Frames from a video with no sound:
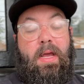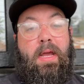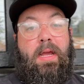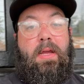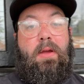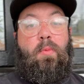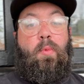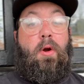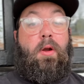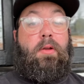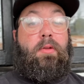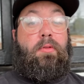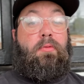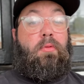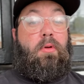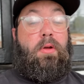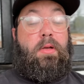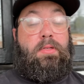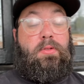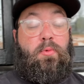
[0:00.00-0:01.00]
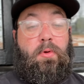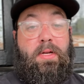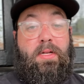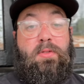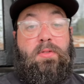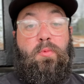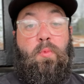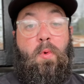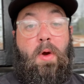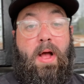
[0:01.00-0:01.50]
He worked through his
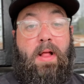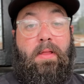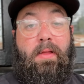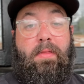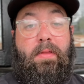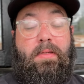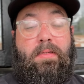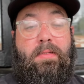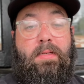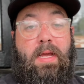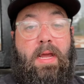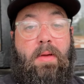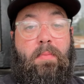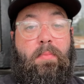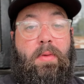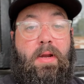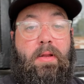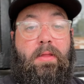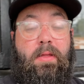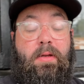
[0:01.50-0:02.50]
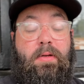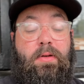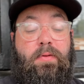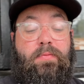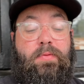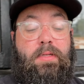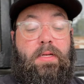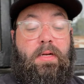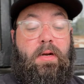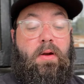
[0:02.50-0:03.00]
reads well in this game, better than you've
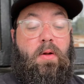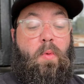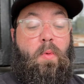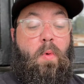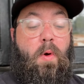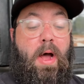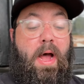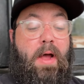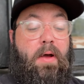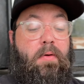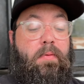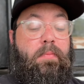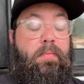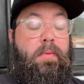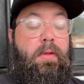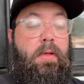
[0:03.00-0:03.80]
seen in a while.